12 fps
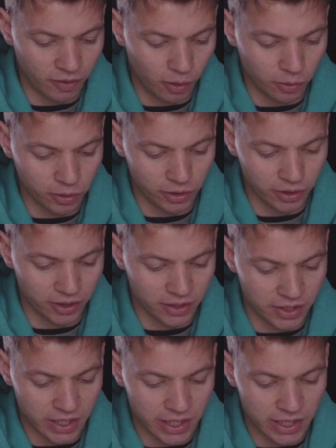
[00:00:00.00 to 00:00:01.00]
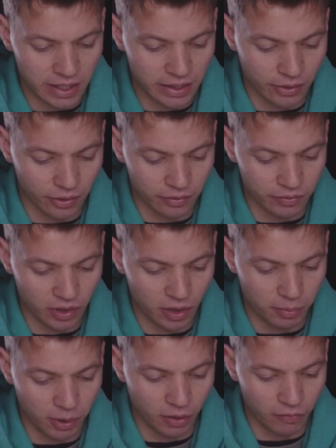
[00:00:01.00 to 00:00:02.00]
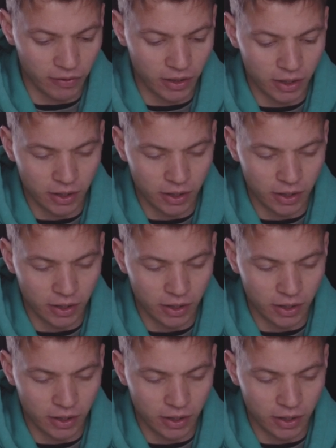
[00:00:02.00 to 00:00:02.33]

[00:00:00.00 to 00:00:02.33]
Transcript: falcon, D, none of the above.